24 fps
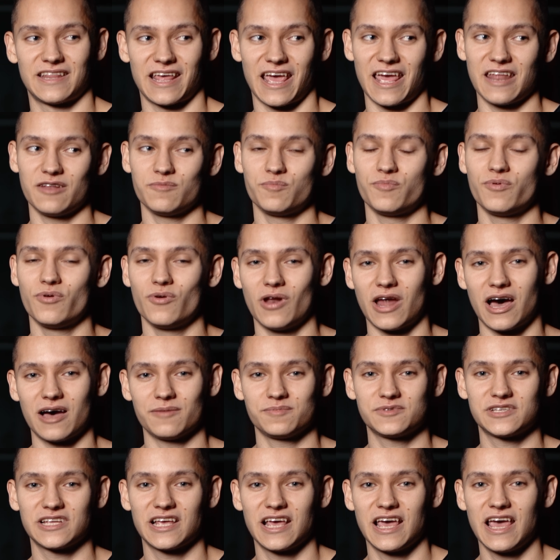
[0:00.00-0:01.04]
10
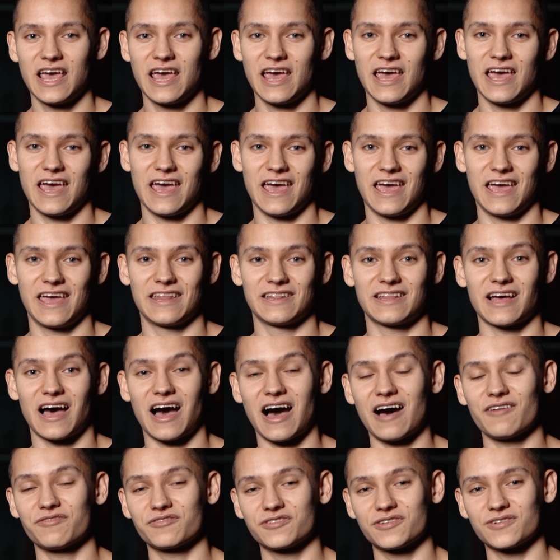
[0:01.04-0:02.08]
pull-ups, and
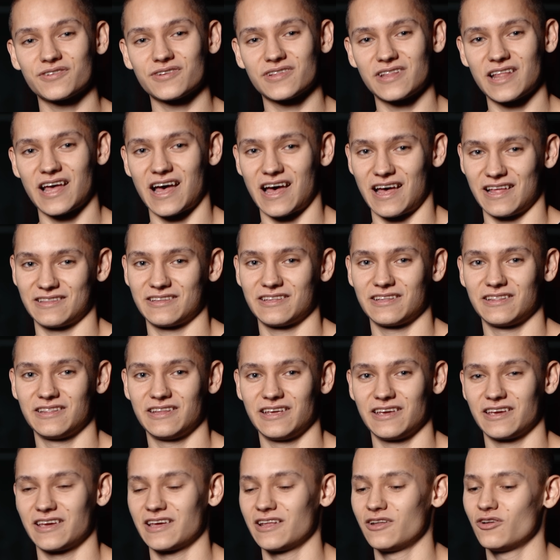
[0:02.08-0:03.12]
after that
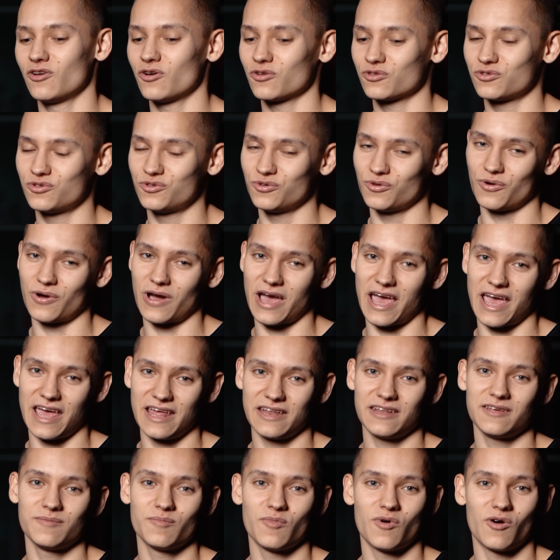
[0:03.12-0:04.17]
they cannot do
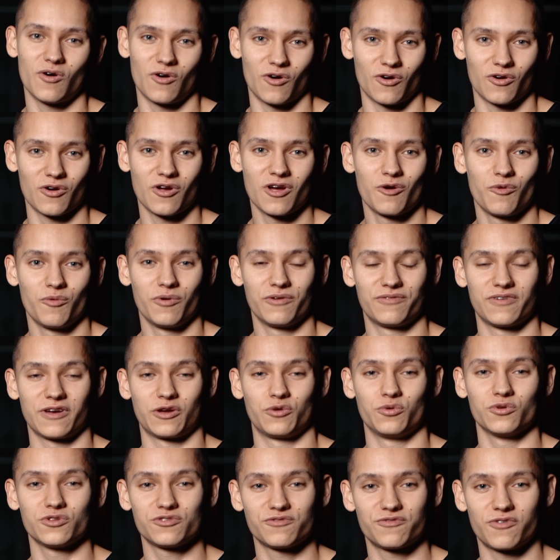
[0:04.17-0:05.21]
any more with a
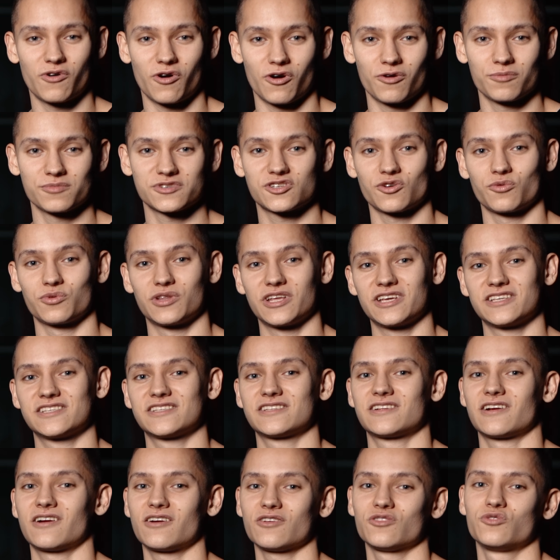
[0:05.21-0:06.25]
good form, so they
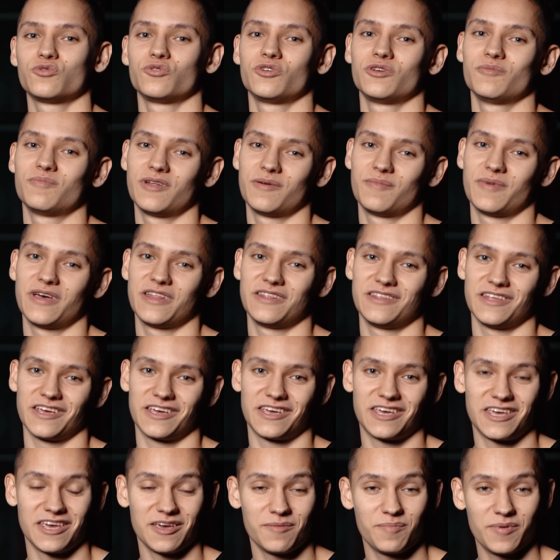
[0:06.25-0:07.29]
start to implement the
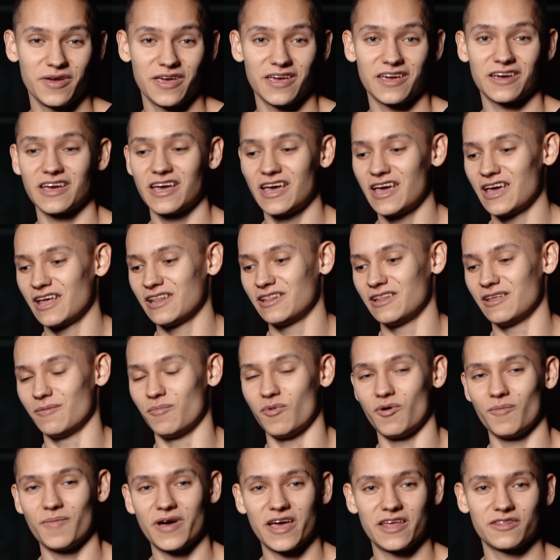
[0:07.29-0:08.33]
keeping, the
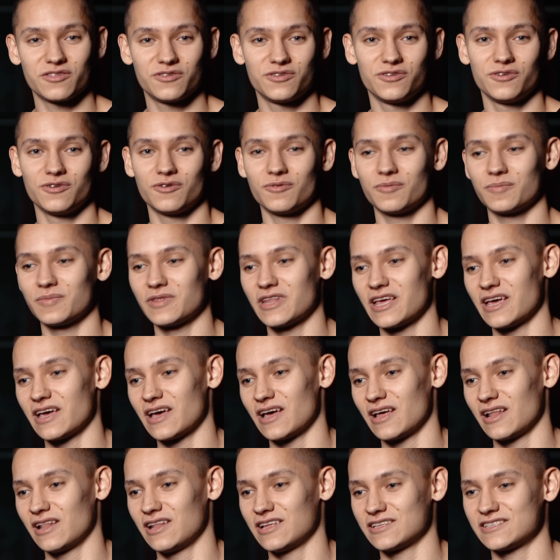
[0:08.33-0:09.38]
momentum,
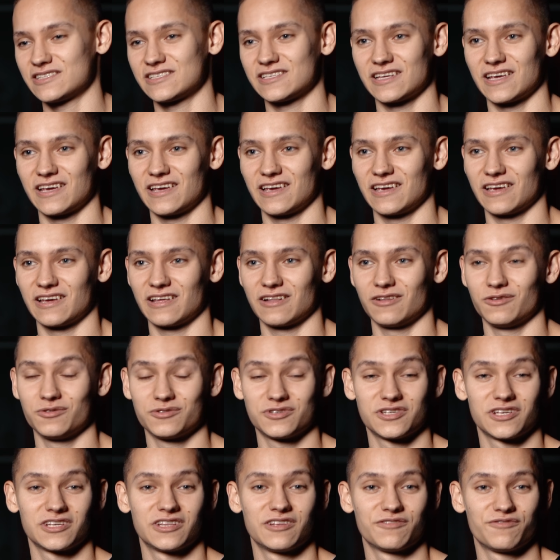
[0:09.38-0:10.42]
the, let's say,
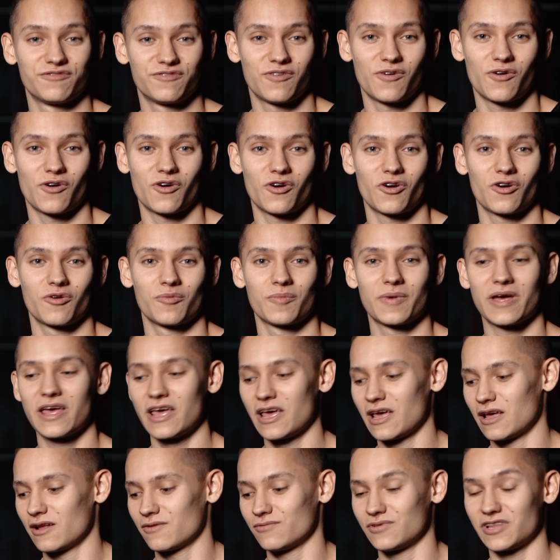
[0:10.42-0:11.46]
losing the form,
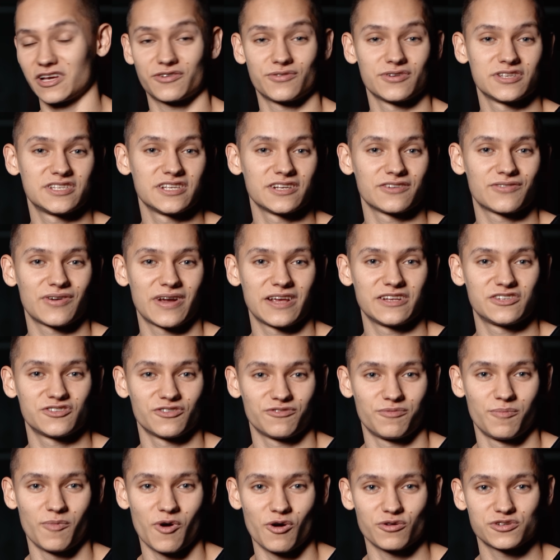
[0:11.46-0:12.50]
decreasing range
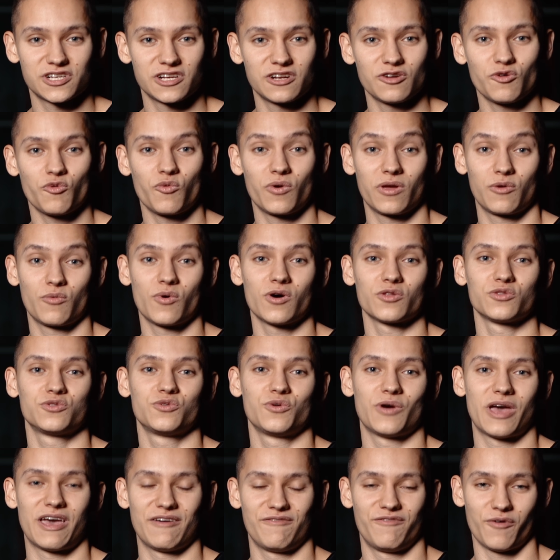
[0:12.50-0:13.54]
of motion. We want
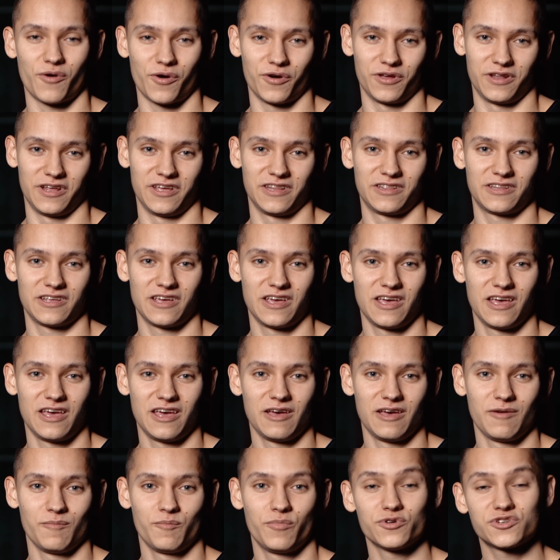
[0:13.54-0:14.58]
to avoid it.
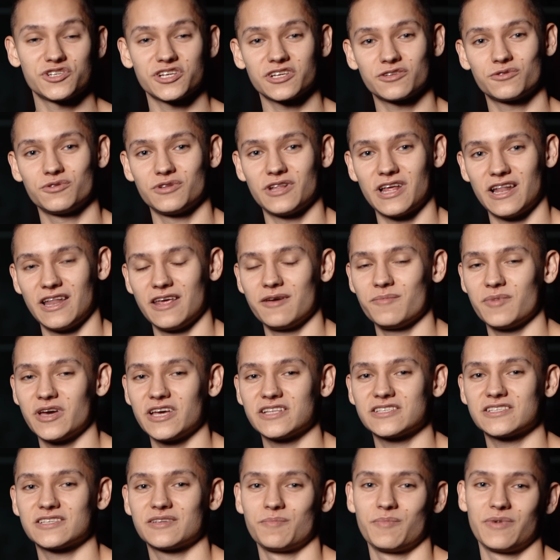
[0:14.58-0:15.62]
Pushing to the
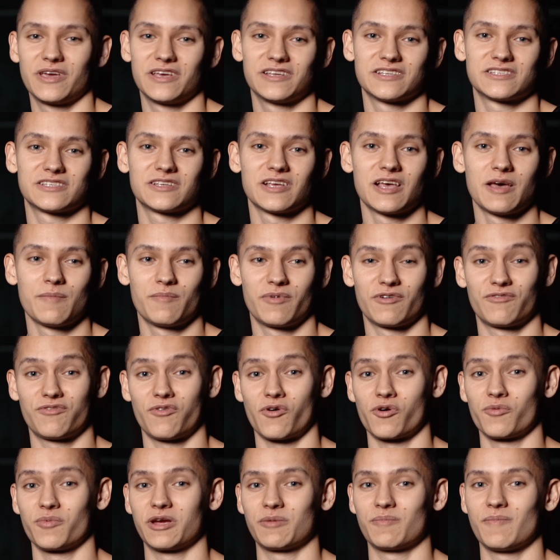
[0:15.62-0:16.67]
limits means
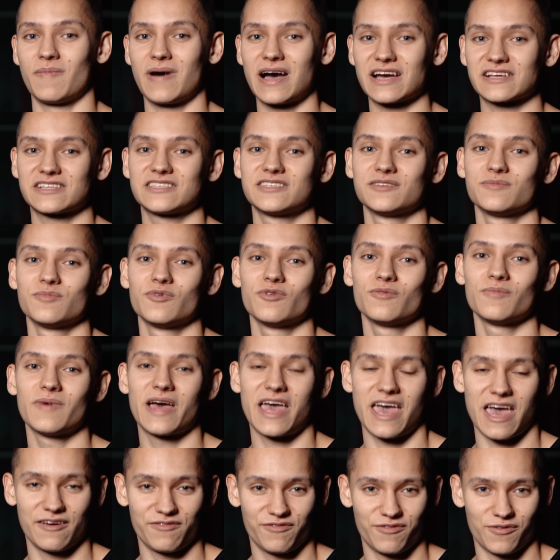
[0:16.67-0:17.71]
performing
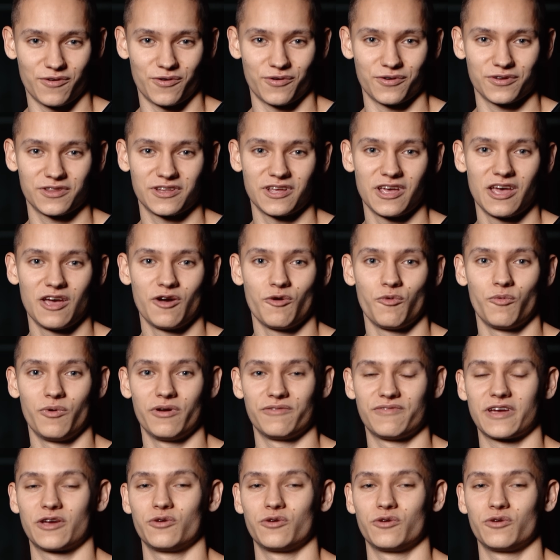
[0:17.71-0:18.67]
maximum effort with a